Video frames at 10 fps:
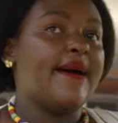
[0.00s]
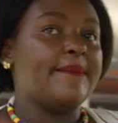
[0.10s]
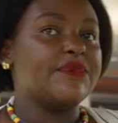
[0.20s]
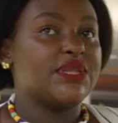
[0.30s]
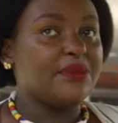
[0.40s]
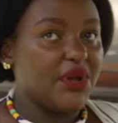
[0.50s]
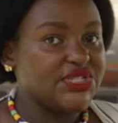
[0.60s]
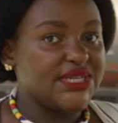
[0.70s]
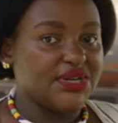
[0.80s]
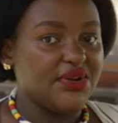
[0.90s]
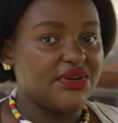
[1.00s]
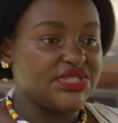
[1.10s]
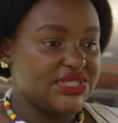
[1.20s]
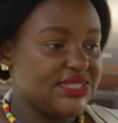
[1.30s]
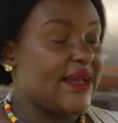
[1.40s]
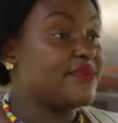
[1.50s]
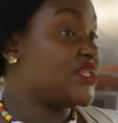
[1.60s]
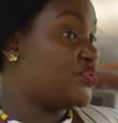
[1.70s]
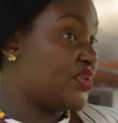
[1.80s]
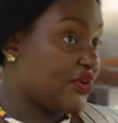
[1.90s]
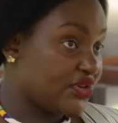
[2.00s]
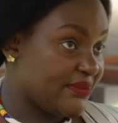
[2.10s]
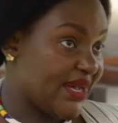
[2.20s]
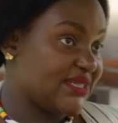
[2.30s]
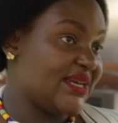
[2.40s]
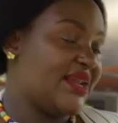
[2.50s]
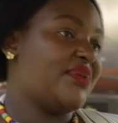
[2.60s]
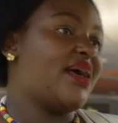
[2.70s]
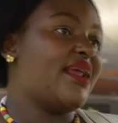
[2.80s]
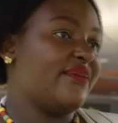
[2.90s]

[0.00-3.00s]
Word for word: Um, so the blockchain technology just helps us do that automatically without